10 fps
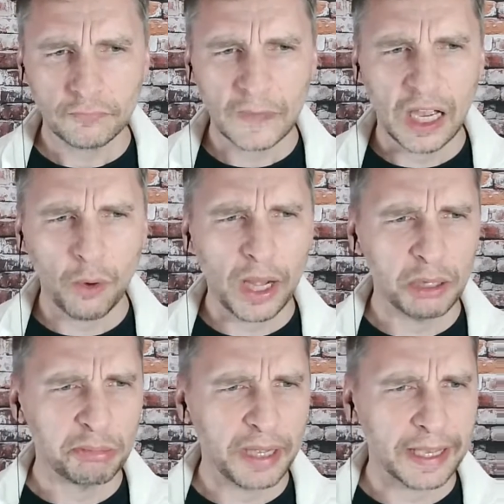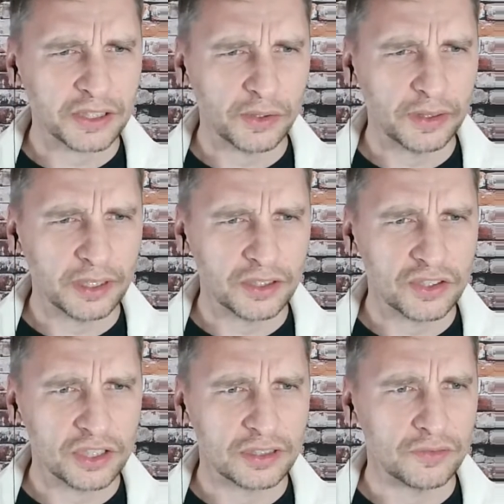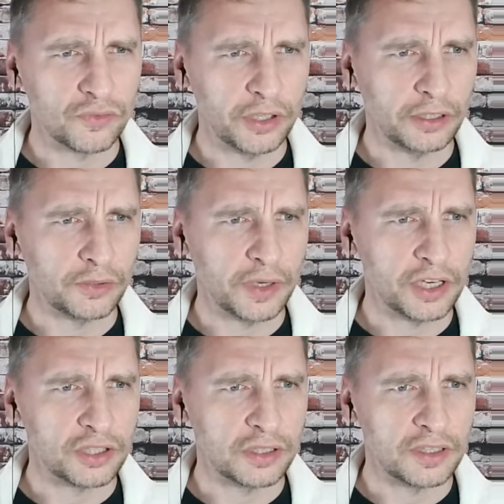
a while back, so I think this is just a reiteration.